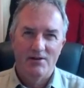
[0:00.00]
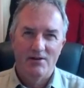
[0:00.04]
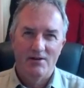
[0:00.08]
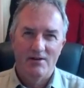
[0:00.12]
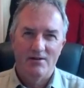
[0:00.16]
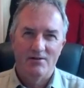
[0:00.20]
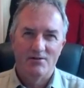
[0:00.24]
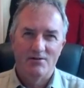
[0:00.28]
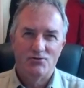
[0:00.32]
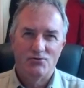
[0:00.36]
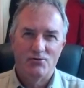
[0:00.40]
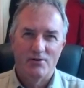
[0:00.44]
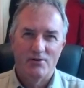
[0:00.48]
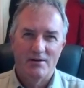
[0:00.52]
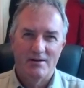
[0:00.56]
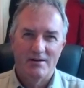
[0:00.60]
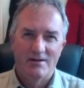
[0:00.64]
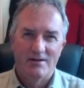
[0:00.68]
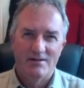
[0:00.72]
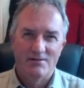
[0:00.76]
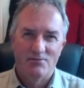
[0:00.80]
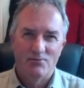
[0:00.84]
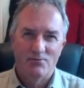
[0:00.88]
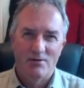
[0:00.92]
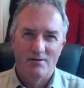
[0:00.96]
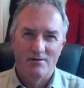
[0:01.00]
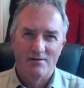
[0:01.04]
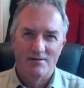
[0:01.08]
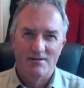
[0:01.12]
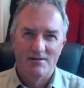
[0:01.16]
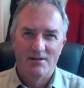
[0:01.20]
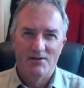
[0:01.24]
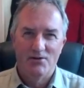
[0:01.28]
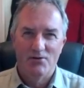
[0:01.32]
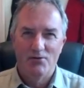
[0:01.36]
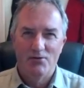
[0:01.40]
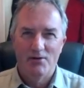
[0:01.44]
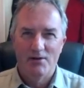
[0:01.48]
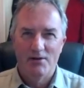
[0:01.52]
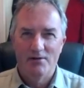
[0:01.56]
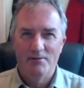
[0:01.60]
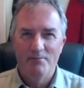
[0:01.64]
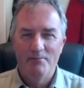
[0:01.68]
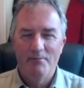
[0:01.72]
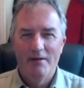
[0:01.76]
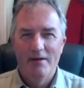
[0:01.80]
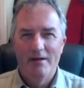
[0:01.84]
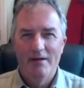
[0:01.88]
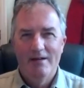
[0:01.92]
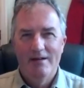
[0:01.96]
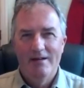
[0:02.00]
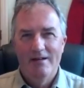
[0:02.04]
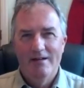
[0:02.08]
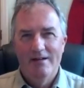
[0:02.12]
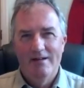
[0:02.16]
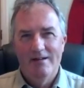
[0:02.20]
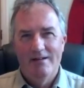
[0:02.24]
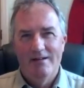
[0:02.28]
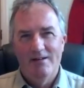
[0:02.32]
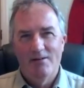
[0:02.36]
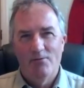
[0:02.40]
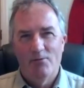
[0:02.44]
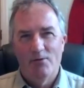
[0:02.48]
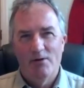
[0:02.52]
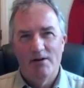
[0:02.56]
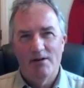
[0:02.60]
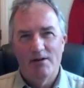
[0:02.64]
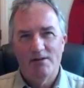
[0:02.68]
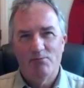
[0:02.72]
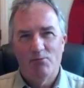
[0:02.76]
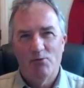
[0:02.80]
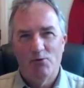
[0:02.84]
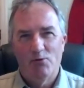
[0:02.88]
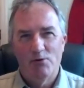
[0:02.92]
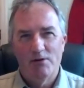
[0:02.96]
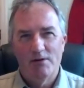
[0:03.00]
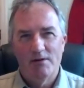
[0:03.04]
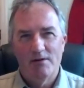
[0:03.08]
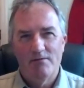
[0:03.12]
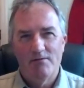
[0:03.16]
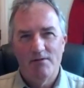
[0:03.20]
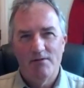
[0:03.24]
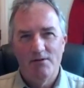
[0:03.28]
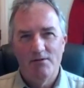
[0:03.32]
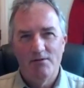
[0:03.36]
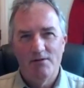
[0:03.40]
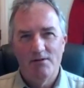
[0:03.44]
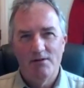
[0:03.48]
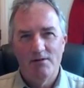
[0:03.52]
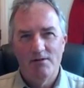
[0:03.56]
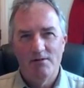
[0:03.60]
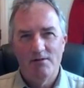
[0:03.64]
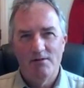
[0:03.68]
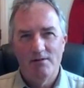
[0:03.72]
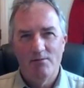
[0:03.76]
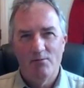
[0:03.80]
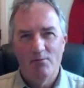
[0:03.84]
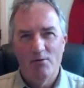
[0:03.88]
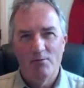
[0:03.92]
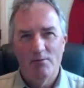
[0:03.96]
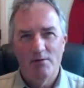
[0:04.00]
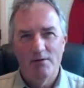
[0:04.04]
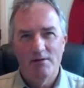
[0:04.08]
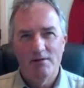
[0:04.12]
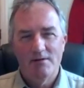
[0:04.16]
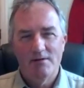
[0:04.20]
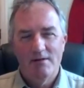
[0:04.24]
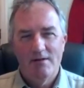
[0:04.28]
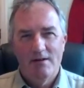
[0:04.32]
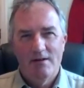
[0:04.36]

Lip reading: Australia as well as they do here. We're exporting a few to you at the moment.